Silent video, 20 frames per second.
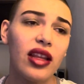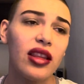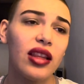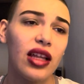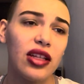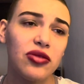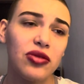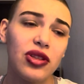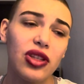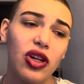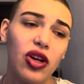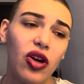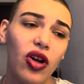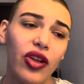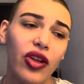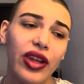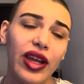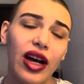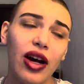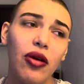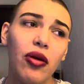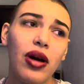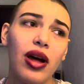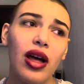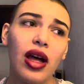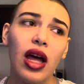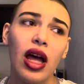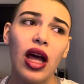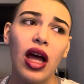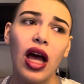that's what they're called now,
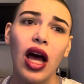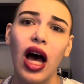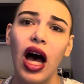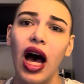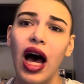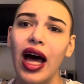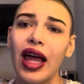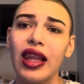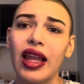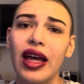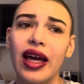I